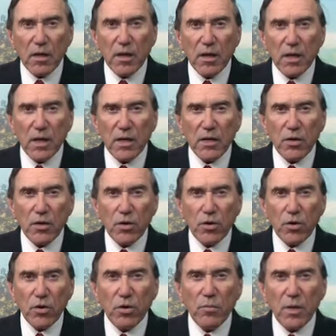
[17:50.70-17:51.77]
In
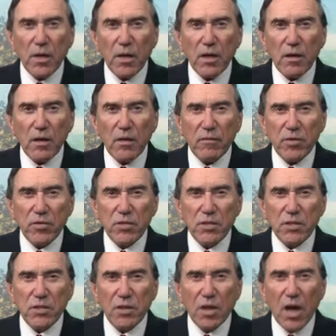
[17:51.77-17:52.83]
Erb versus